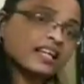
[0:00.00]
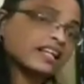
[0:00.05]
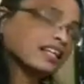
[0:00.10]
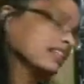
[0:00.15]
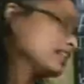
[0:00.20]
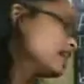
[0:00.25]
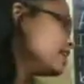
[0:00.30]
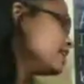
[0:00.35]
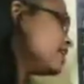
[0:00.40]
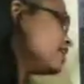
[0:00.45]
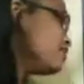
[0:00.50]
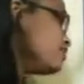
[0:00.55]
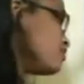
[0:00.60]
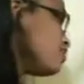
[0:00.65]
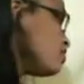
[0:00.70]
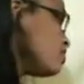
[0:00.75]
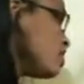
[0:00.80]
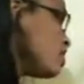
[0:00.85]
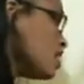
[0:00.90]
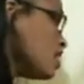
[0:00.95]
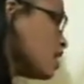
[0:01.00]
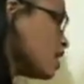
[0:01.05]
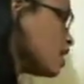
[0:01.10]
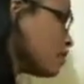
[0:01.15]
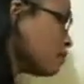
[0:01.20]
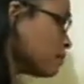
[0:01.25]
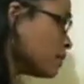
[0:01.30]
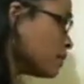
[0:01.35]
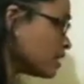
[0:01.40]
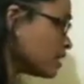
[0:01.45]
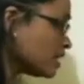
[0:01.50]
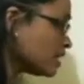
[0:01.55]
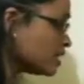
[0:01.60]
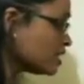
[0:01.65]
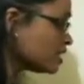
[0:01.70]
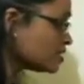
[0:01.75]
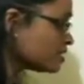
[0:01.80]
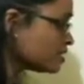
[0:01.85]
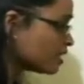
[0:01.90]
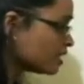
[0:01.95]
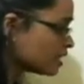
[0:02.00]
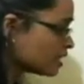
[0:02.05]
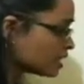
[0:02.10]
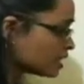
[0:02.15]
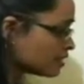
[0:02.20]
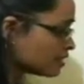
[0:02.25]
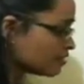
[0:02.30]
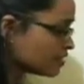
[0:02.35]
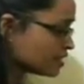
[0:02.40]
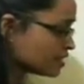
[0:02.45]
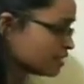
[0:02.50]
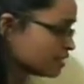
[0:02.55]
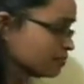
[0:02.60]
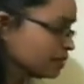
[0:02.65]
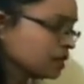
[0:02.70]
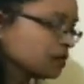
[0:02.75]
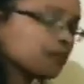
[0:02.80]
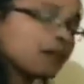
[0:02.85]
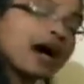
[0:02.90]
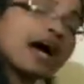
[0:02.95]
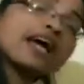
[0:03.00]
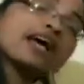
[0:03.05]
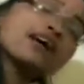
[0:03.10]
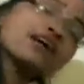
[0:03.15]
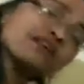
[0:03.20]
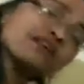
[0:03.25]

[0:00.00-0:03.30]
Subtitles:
then that full number is divisible by